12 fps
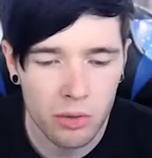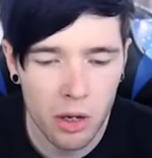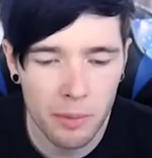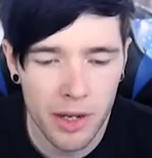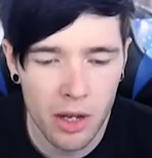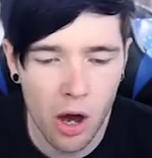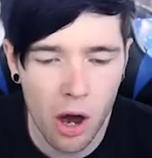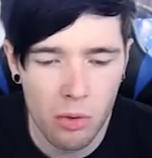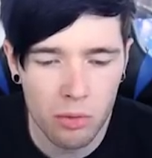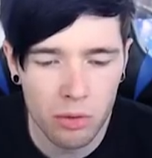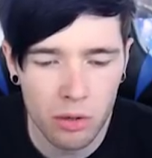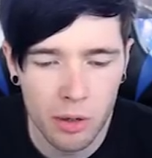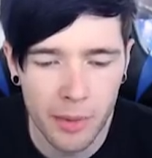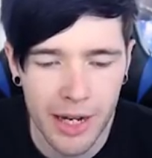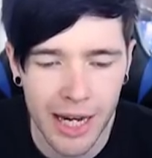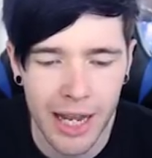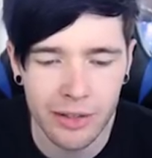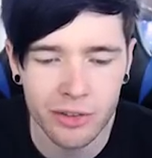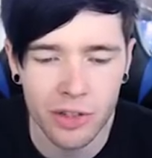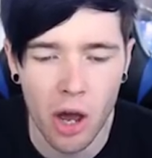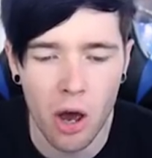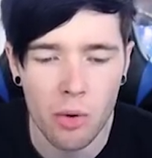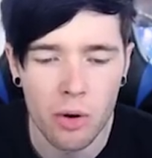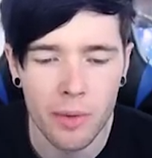Can we... Oh, can we click its
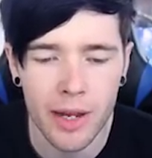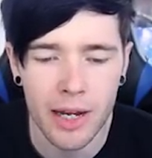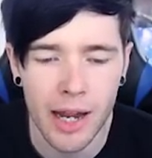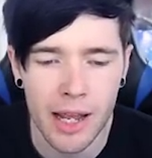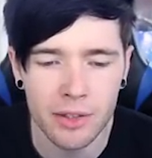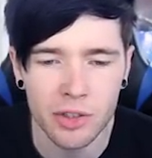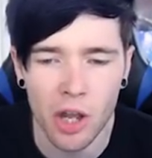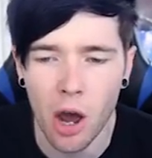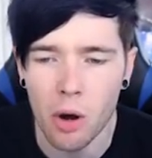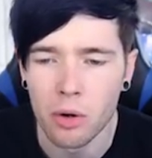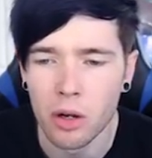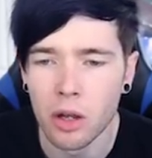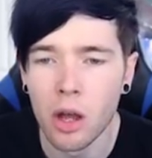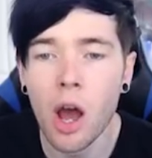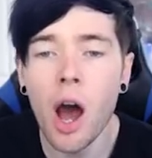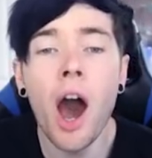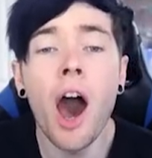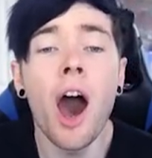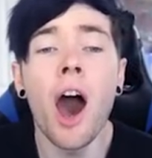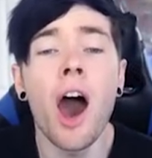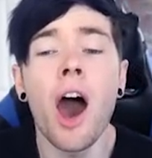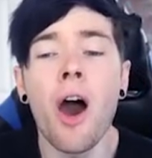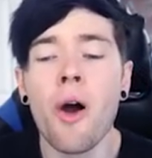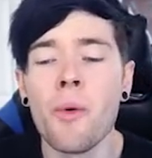toe? We can click its toe.
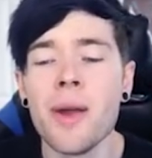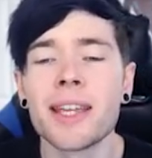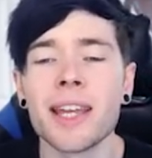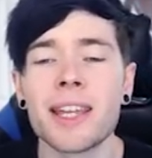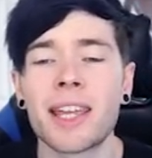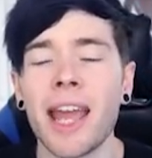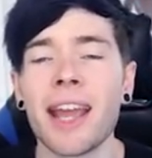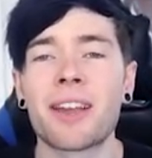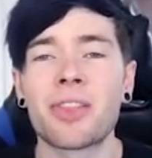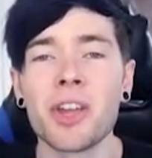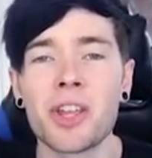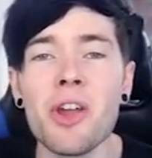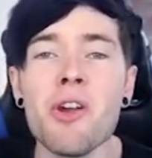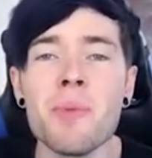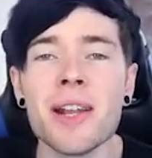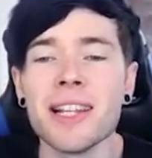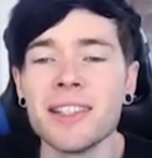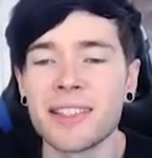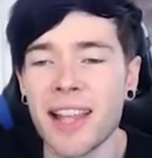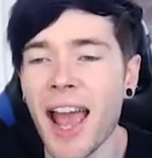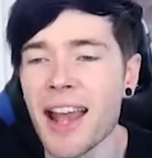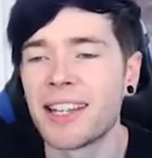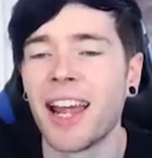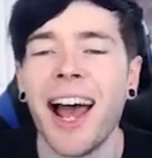Oh, we can kick the human instead.